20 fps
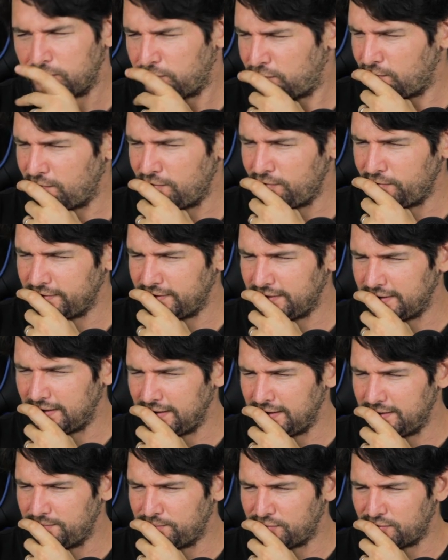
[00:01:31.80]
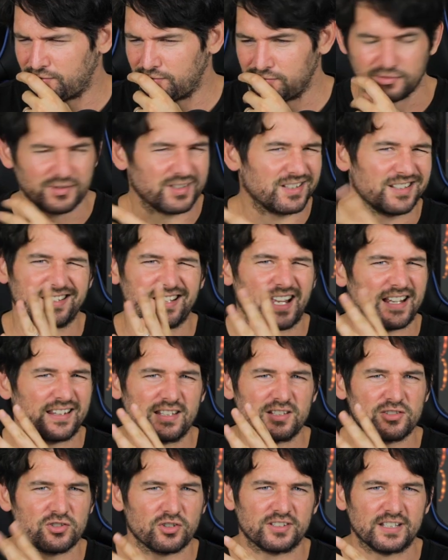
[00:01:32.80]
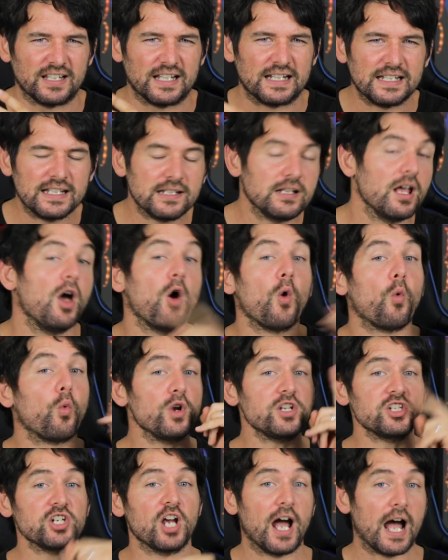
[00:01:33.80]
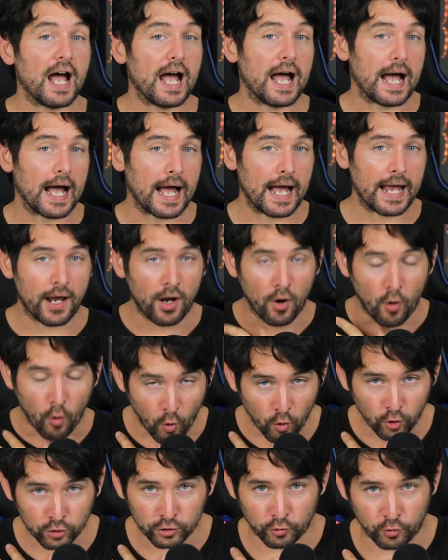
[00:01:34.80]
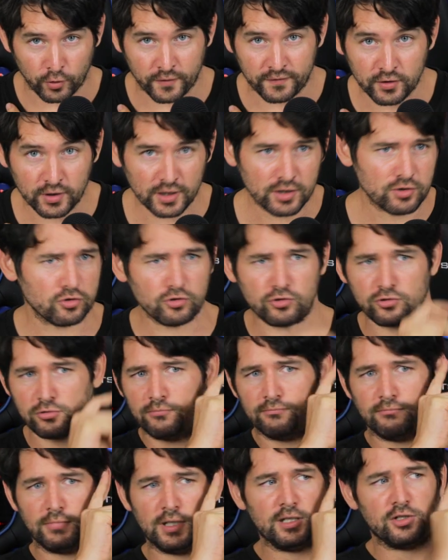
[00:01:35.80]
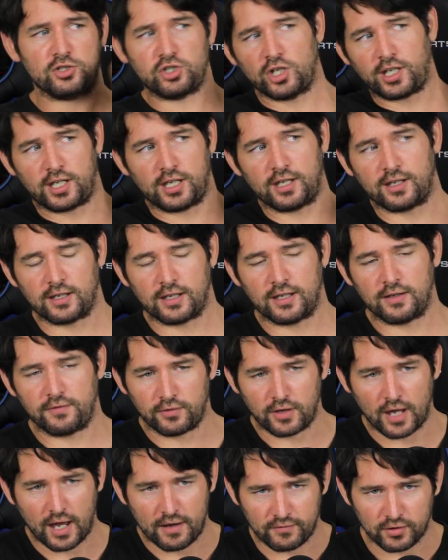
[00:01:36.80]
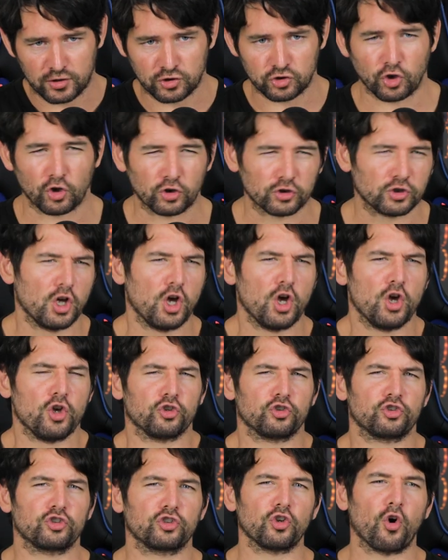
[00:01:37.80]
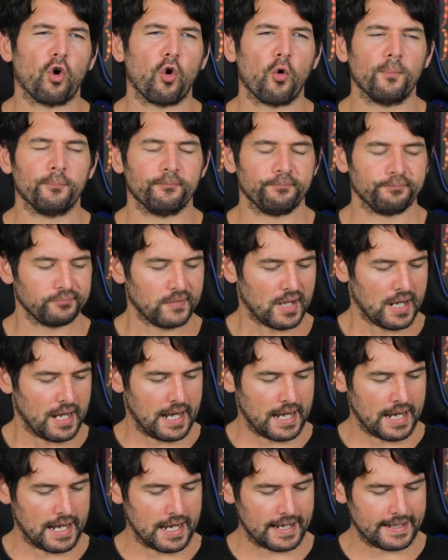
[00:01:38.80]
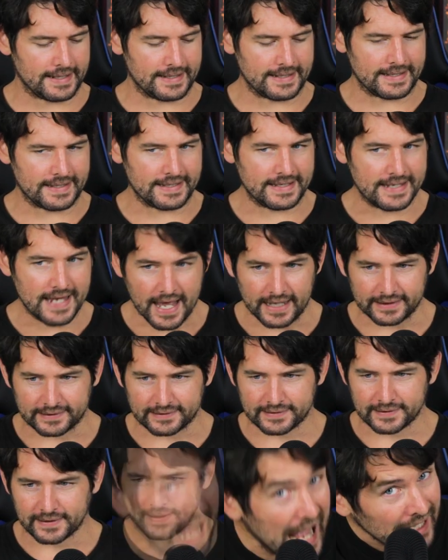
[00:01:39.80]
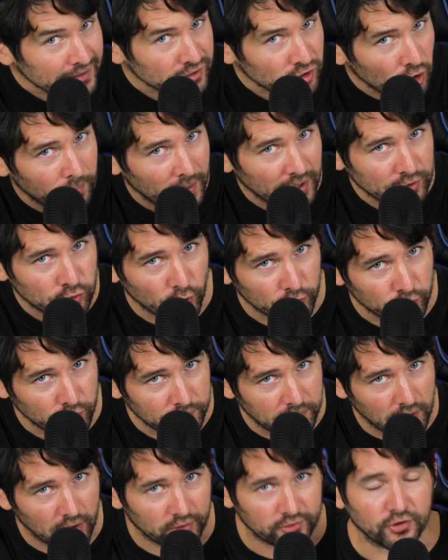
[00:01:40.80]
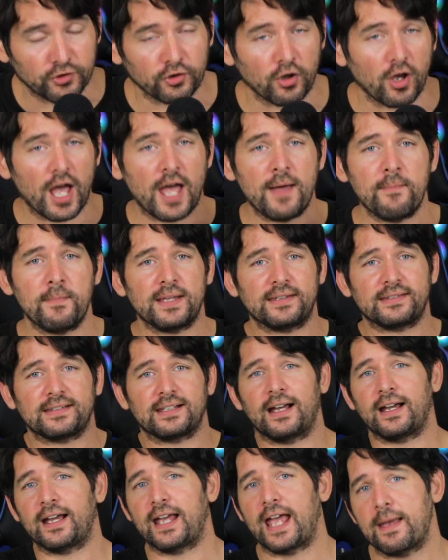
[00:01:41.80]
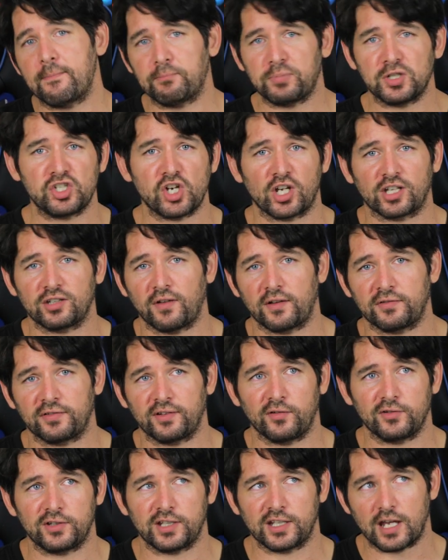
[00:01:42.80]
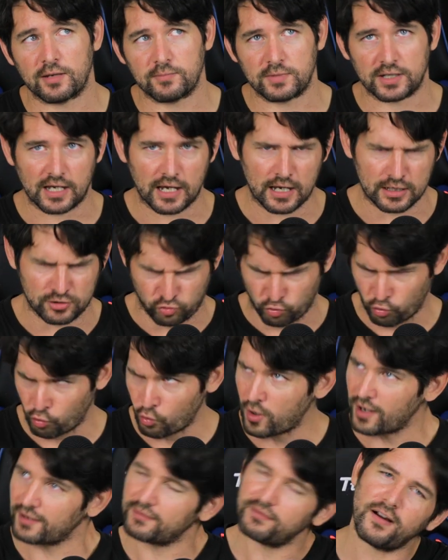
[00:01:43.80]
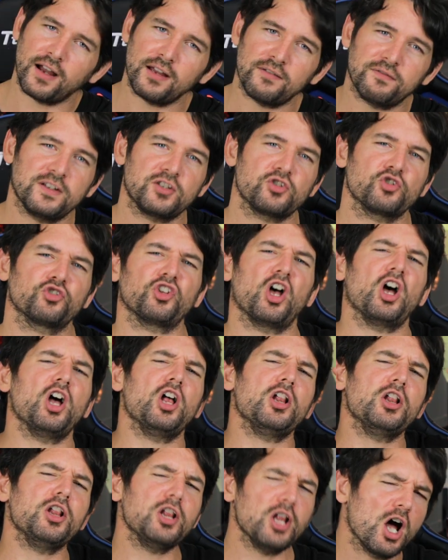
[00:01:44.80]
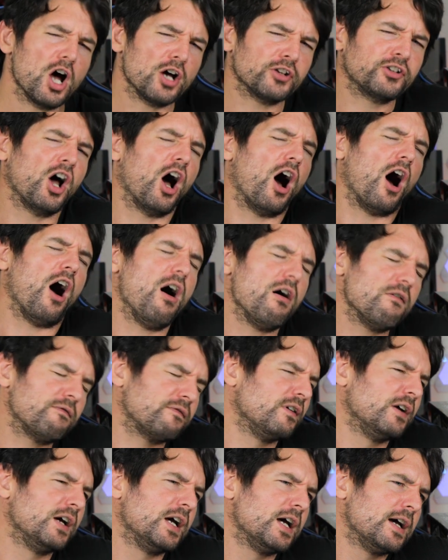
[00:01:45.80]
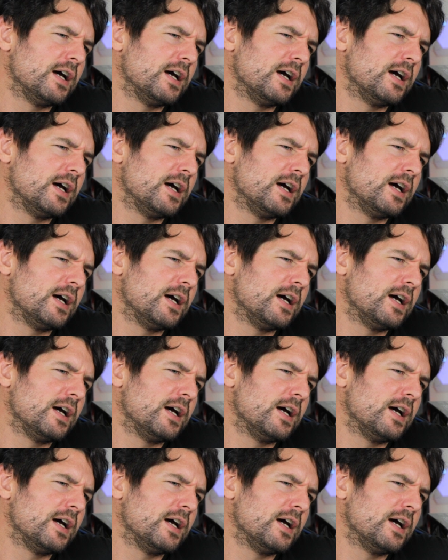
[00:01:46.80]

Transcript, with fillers: Pro. Is it Elite Pro? No, I think just Elite, which I all reviewed, and you should be checking if you haven't done so yet. At about $200, the MSI MPG X570 Gaming Edge Wi-Fi features a lot of